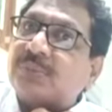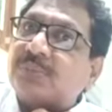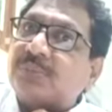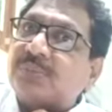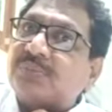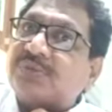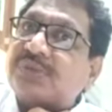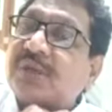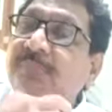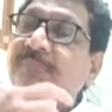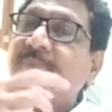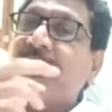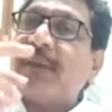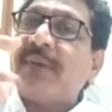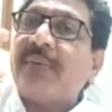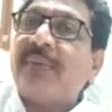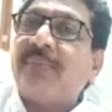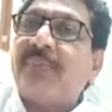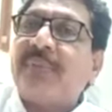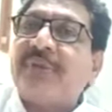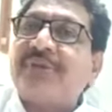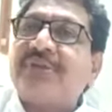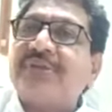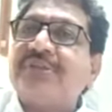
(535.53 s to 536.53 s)
Some
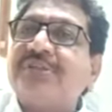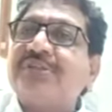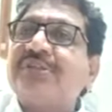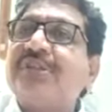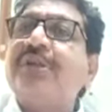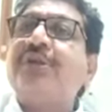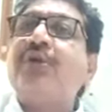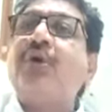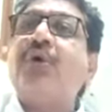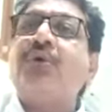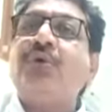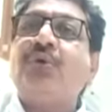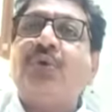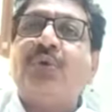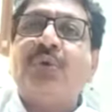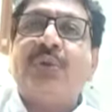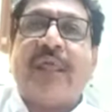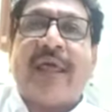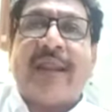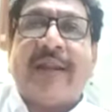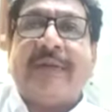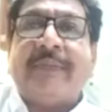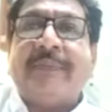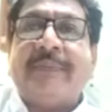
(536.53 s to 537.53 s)
patients, they don't do
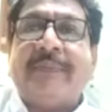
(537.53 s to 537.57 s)
that.